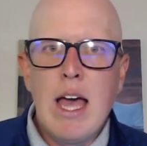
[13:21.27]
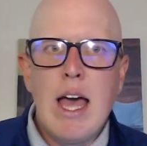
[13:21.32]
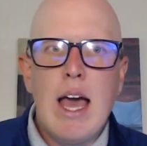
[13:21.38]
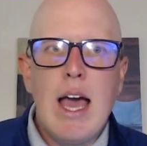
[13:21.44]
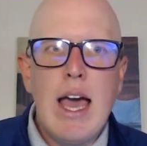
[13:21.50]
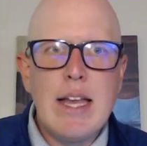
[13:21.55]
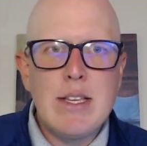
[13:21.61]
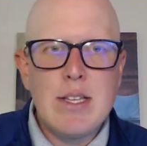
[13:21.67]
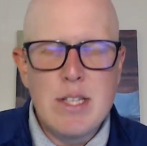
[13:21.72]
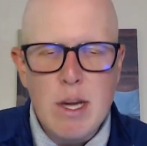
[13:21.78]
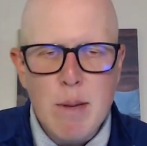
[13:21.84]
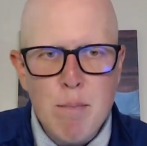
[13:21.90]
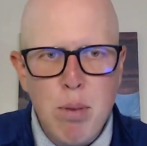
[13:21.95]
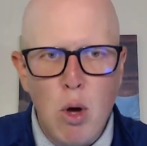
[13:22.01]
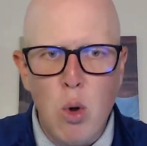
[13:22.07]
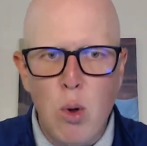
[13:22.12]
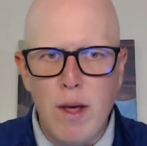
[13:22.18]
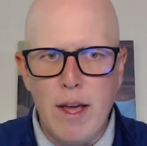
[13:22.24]
at some
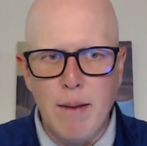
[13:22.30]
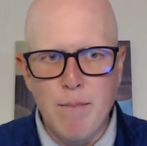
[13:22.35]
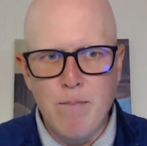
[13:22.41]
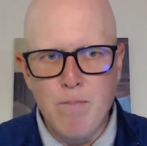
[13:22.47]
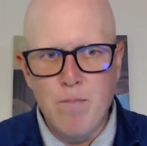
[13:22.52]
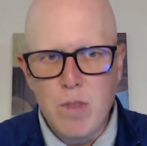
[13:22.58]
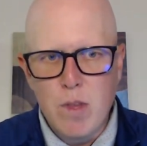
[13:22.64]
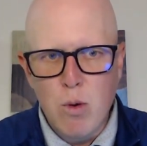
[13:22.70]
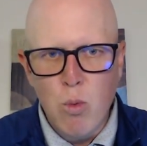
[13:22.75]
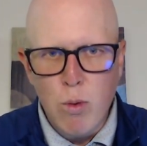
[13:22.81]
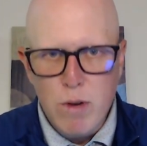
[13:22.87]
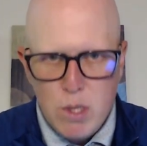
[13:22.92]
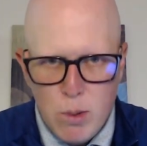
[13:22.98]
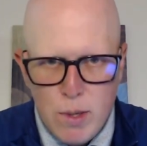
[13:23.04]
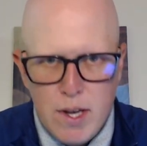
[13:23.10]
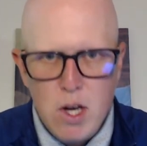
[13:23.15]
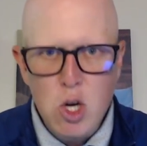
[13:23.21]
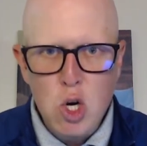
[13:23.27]
point, when you
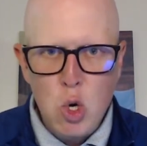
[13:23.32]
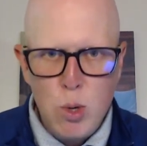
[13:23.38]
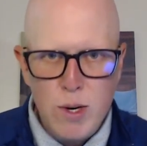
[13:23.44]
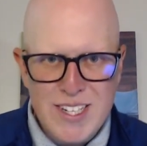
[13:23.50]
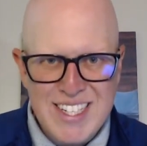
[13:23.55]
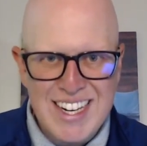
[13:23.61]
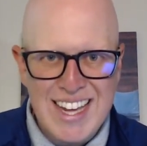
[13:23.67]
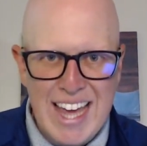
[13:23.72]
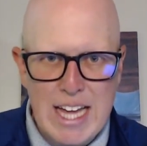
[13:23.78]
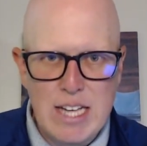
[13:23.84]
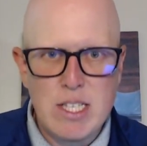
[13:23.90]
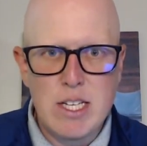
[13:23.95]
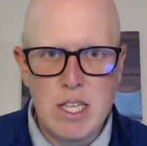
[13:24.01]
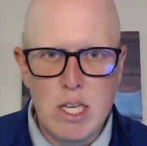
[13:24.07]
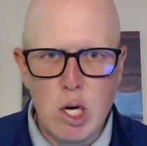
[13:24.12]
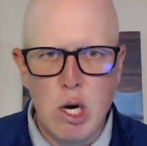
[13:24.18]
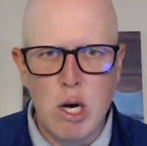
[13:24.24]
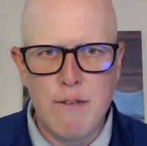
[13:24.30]
hear Chris Getz in
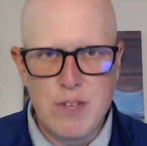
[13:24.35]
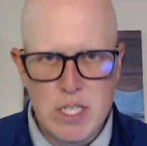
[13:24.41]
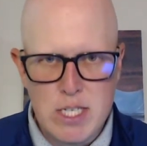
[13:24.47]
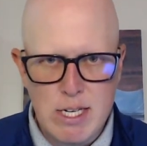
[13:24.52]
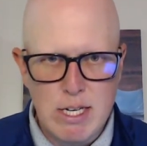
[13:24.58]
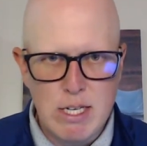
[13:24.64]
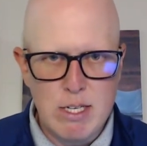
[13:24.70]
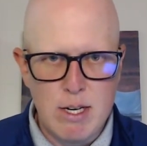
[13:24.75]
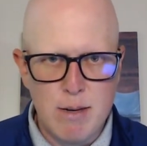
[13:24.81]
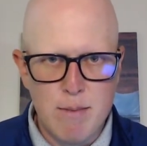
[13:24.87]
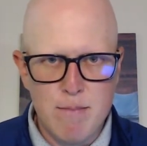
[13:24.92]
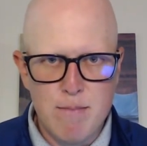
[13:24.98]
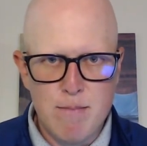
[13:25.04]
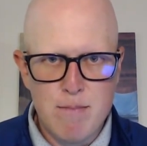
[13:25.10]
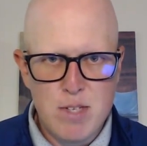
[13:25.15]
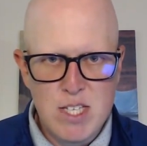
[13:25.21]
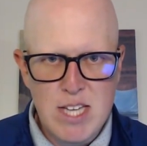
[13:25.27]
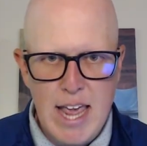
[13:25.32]
the offseason
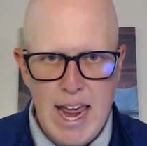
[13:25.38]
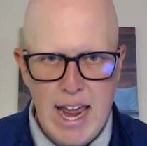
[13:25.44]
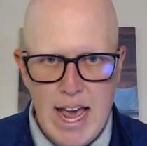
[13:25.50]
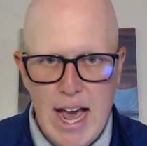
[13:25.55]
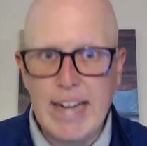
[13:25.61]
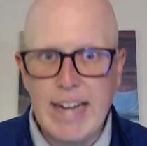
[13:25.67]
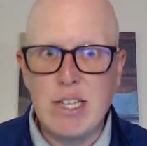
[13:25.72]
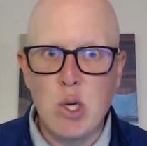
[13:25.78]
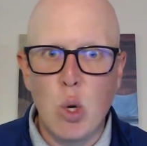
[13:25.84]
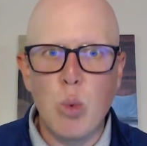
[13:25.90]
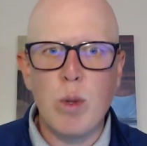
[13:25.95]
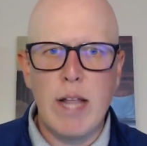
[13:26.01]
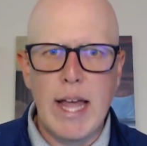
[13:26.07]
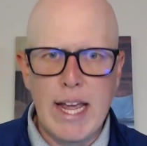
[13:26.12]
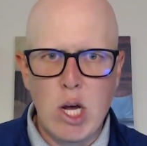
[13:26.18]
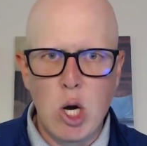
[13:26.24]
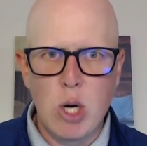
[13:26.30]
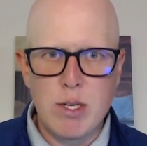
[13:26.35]
say, I don't
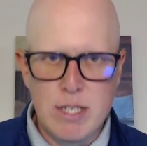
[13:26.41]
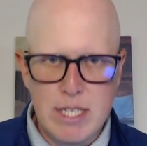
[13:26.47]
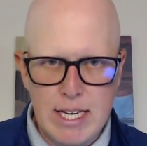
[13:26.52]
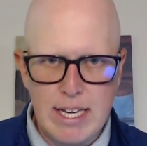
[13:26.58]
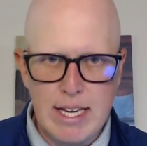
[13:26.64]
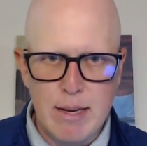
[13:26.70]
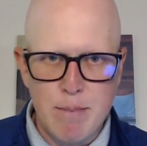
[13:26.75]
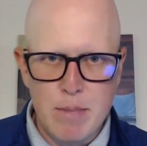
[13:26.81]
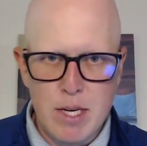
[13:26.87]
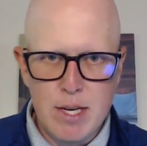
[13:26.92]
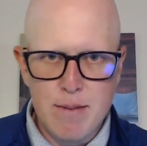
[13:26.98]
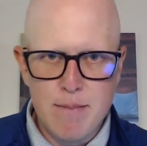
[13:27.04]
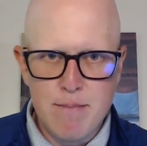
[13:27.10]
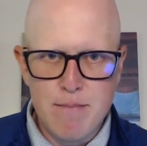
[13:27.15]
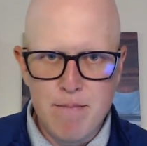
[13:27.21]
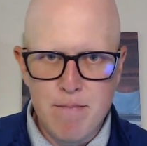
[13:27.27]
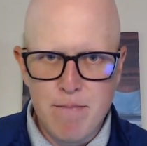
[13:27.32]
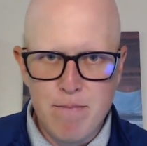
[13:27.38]
like our team,
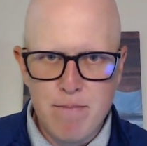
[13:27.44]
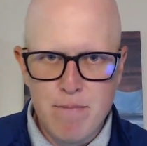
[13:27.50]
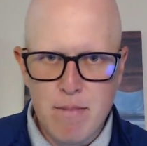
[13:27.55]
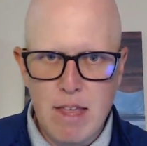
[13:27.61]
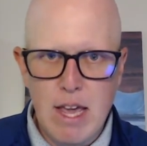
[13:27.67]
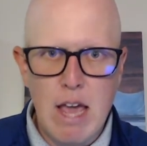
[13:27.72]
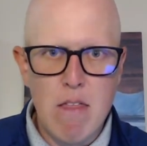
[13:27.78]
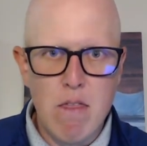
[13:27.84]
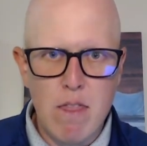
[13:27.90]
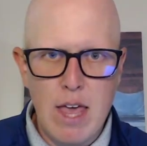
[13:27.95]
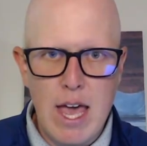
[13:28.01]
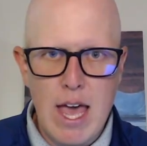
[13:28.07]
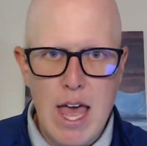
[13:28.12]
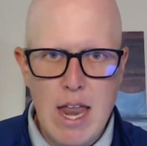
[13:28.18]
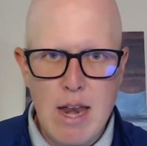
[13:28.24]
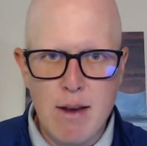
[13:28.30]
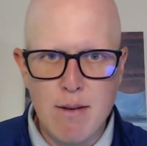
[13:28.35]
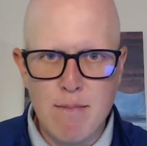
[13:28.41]
and
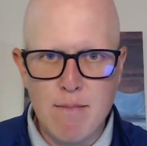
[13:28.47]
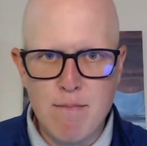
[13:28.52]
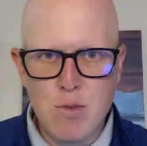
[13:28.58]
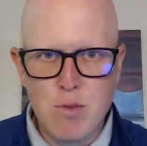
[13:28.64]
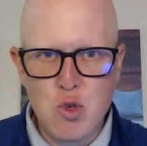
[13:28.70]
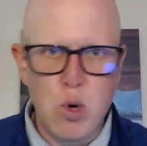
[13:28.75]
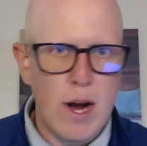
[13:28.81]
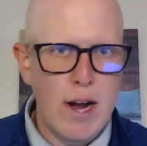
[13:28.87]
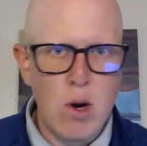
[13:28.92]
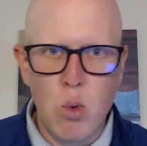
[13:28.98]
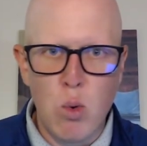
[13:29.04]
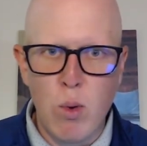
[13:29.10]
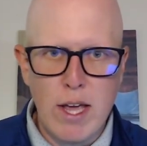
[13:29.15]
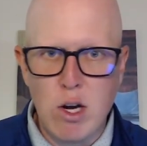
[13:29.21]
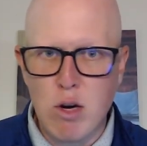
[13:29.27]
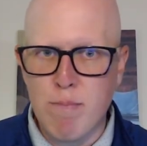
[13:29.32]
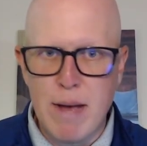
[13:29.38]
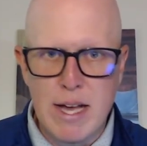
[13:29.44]
then trade away
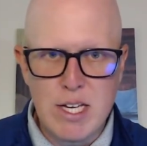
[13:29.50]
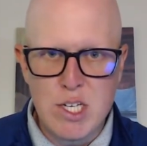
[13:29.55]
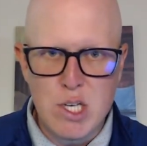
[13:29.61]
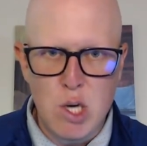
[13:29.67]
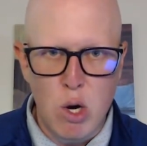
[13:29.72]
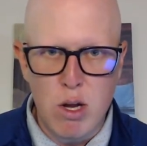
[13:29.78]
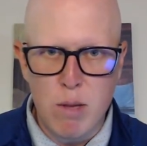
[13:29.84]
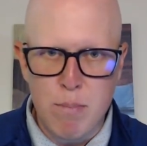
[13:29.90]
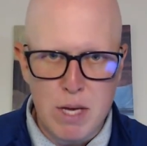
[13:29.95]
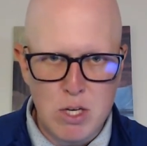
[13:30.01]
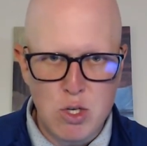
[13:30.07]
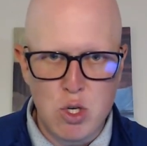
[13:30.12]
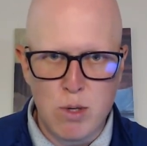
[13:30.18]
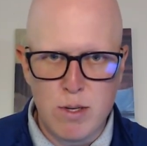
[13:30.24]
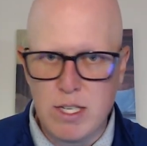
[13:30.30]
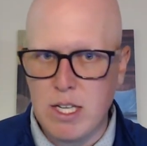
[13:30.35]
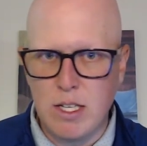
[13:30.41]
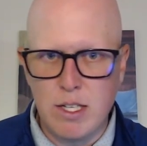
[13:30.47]
your best starting pitcher
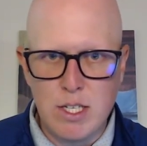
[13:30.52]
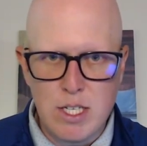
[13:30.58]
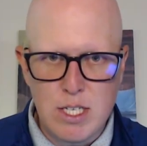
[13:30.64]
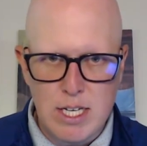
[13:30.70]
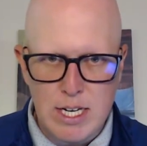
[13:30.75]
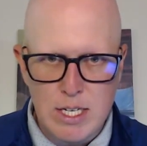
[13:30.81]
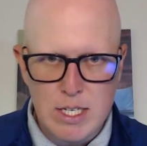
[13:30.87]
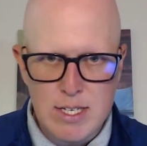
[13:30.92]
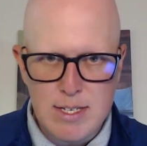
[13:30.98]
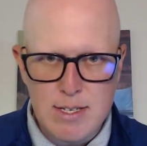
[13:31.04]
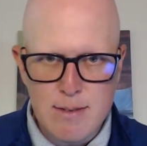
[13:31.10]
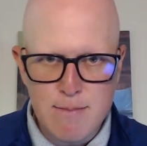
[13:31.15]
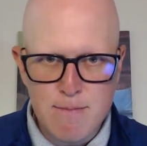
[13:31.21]
in Dylan Cease,